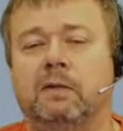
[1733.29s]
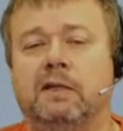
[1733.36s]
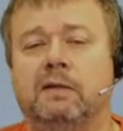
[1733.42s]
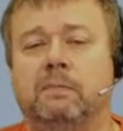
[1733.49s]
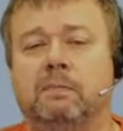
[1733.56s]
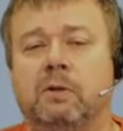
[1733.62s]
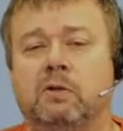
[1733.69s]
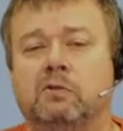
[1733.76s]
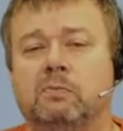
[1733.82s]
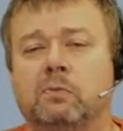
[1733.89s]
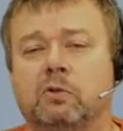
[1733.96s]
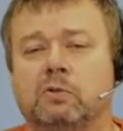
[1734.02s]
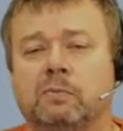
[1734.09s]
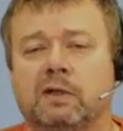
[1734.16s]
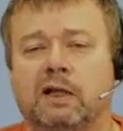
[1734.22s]
make
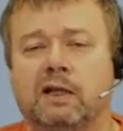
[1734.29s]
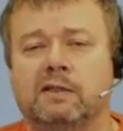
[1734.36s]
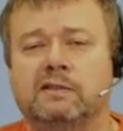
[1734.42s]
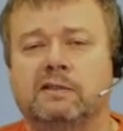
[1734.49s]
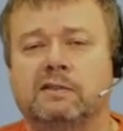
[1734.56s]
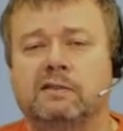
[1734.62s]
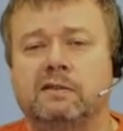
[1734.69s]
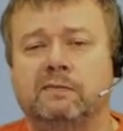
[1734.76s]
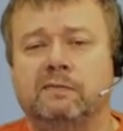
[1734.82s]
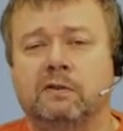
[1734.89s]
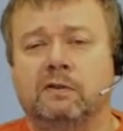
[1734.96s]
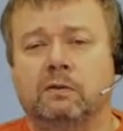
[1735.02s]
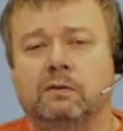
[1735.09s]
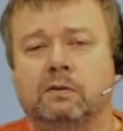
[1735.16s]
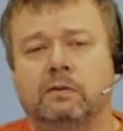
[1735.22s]
post-mortem analysis
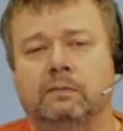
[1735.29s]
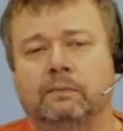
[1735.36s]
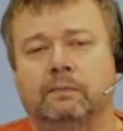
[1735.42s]
difficult.